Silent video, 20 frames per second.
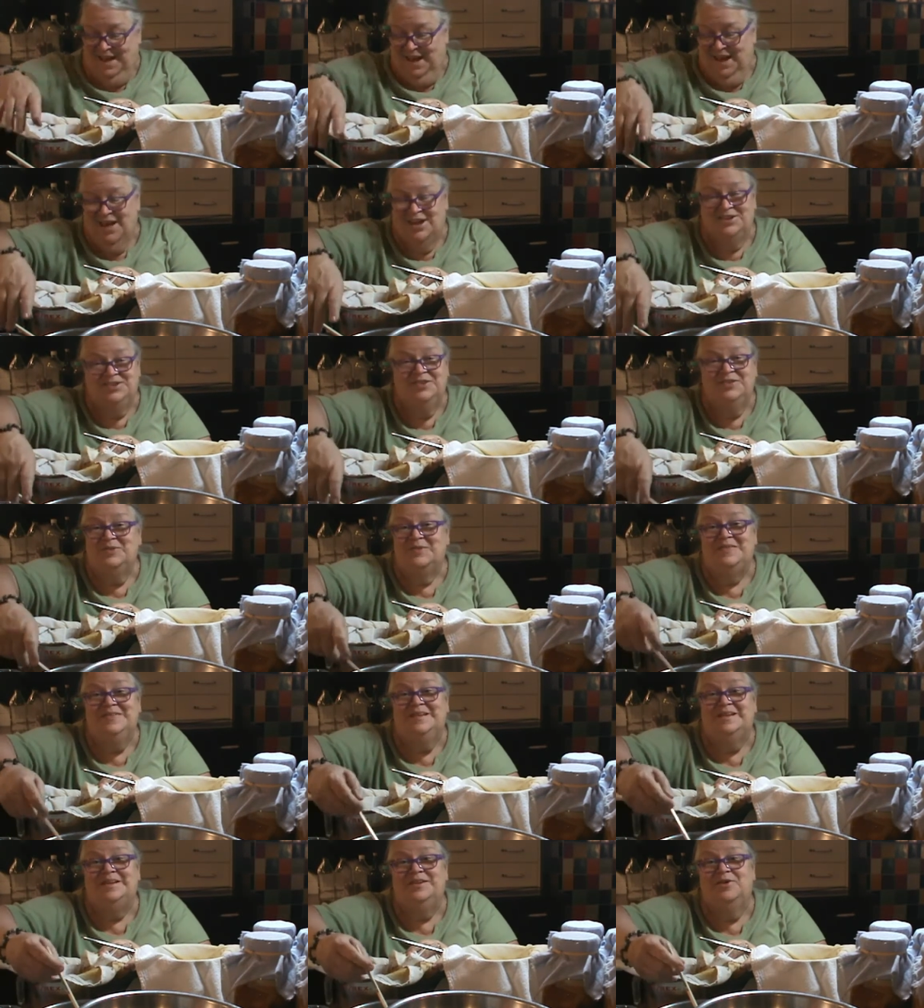It just is
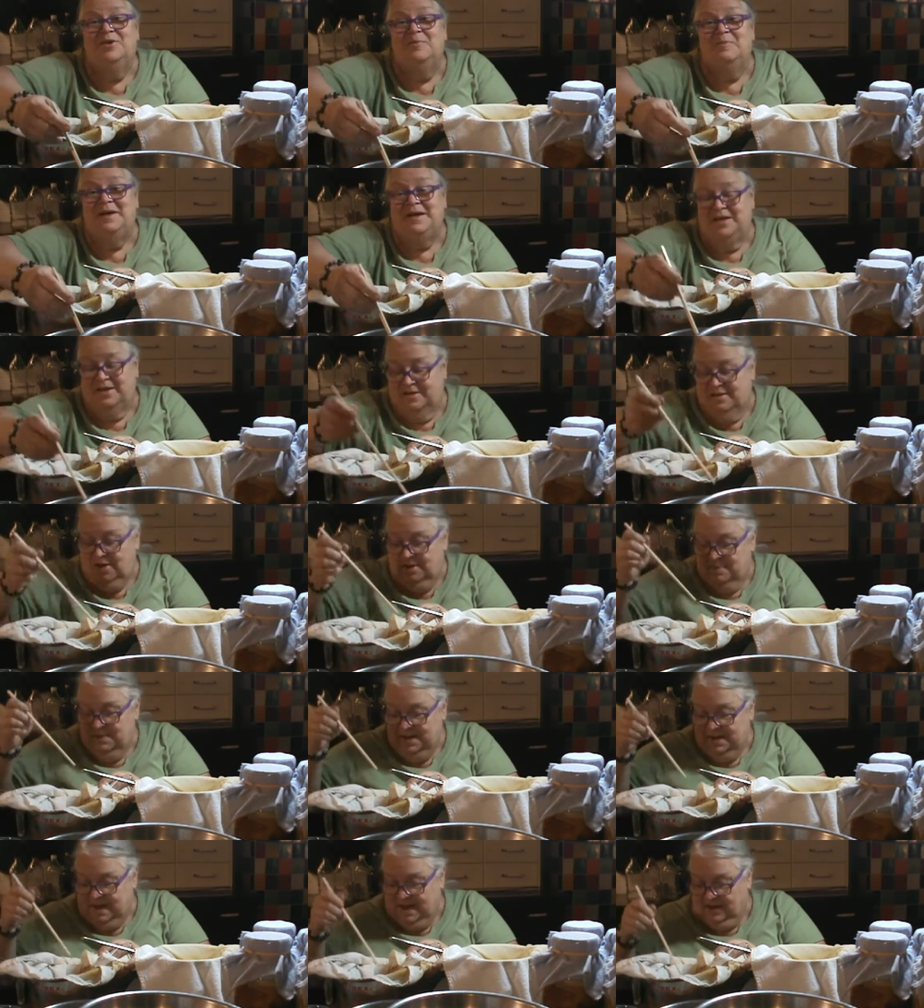sitting there on
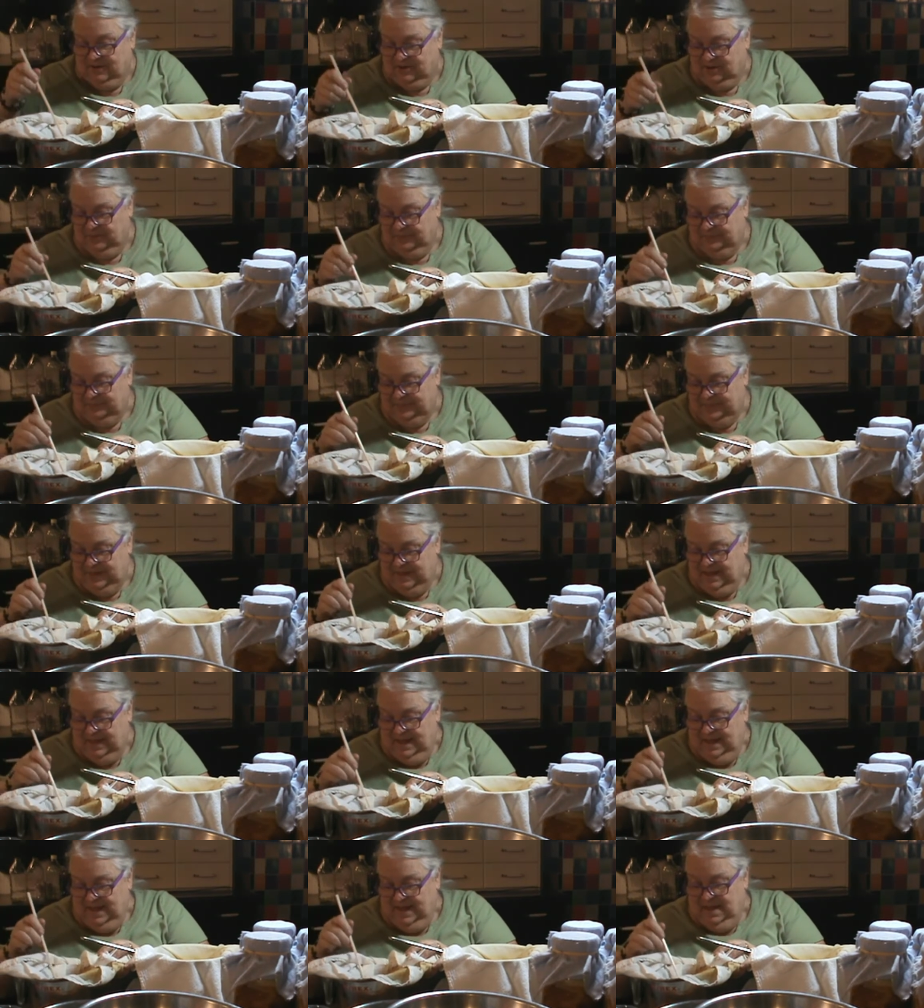my counter,
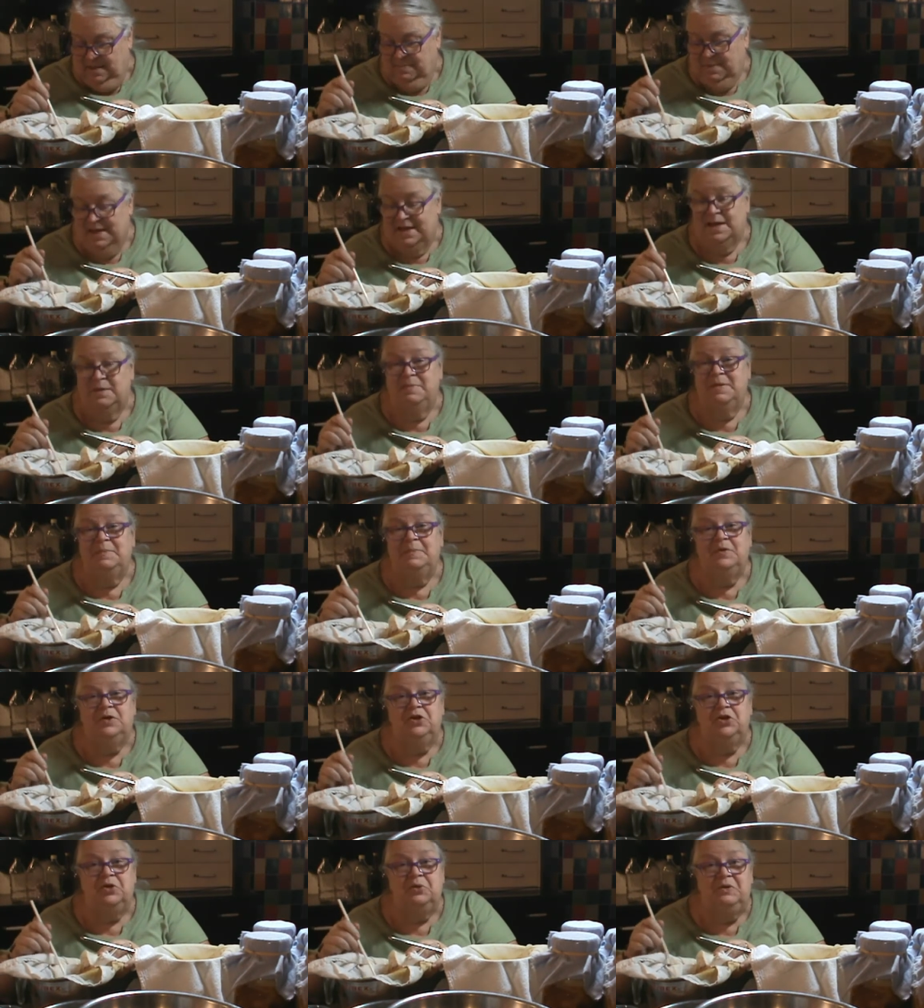making people
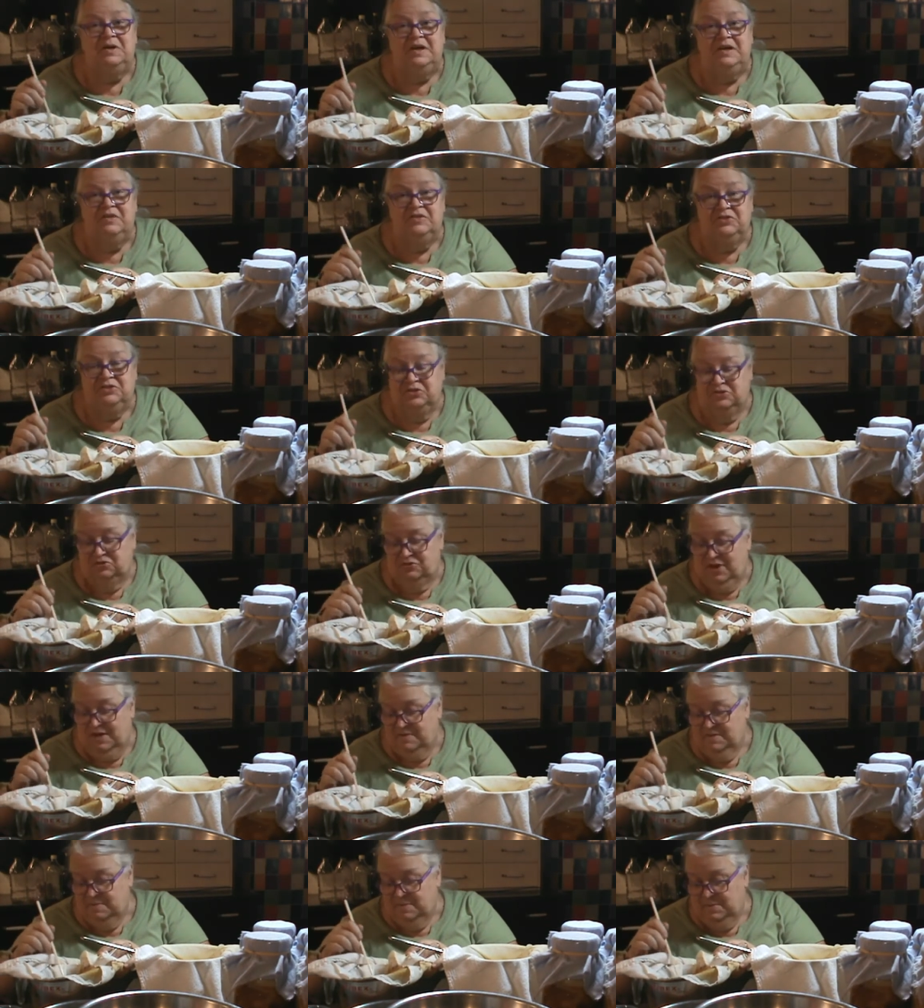curious or
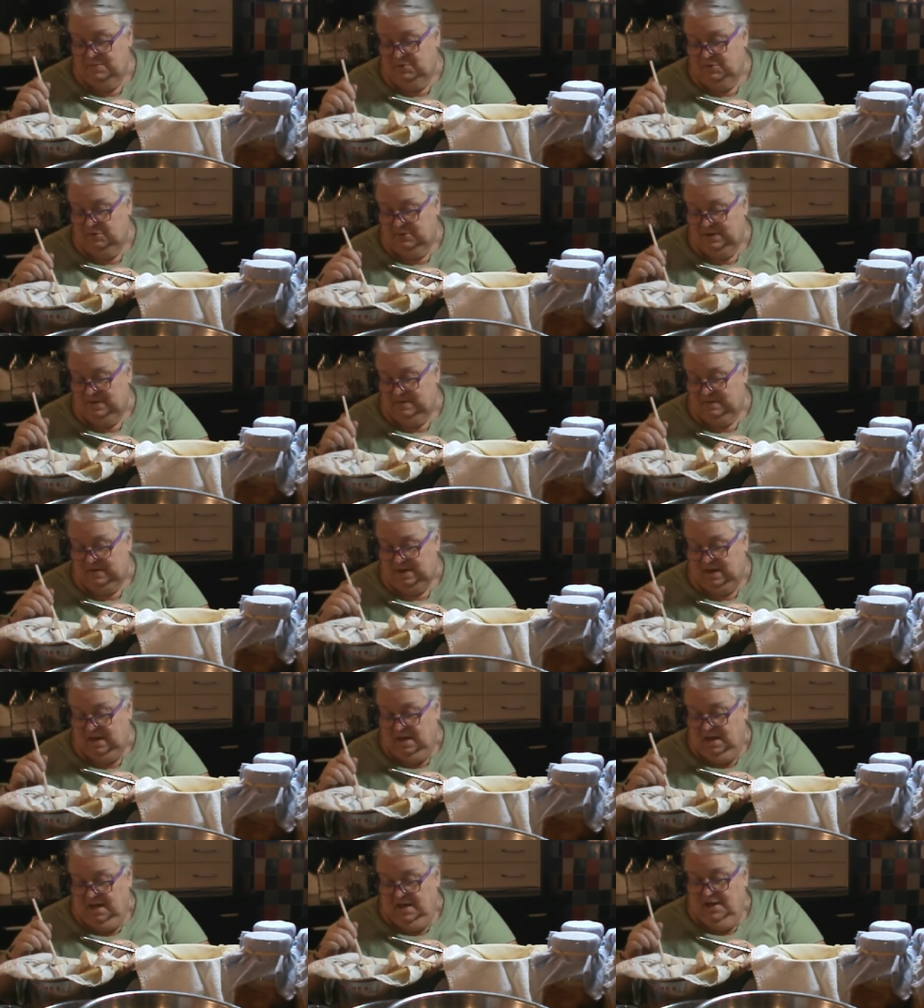driving people crazy
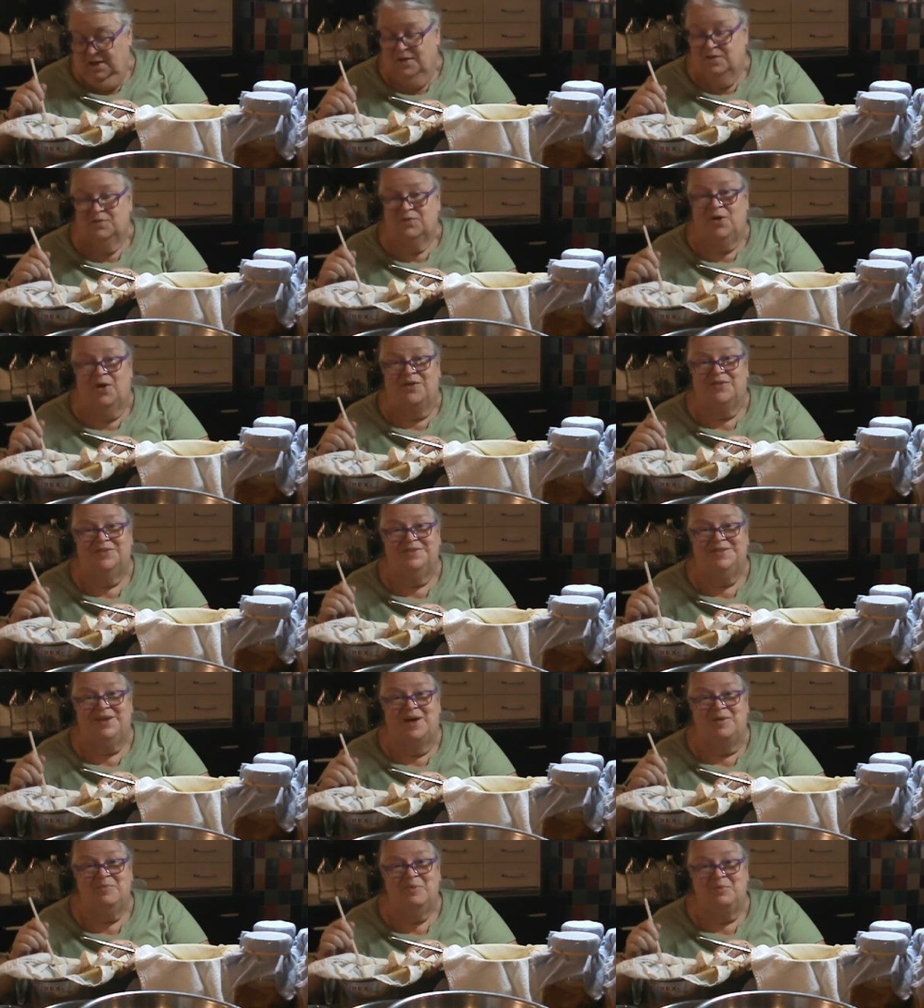for all the
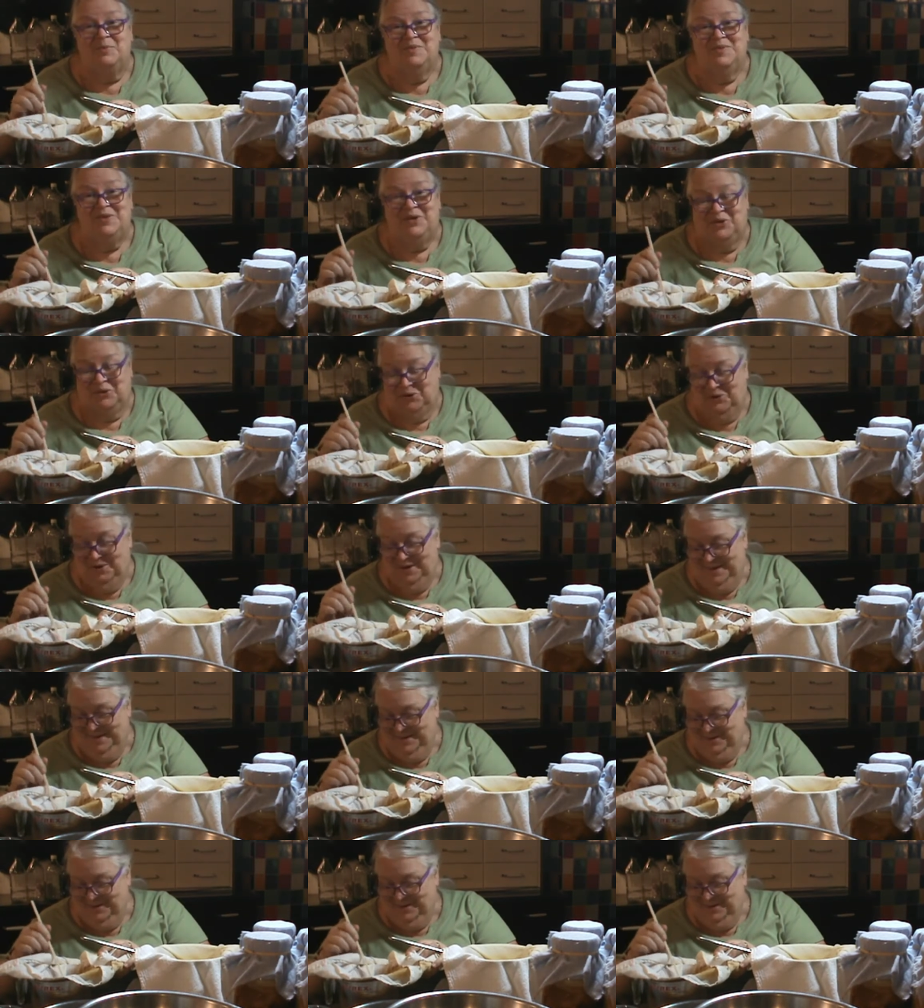time it was here.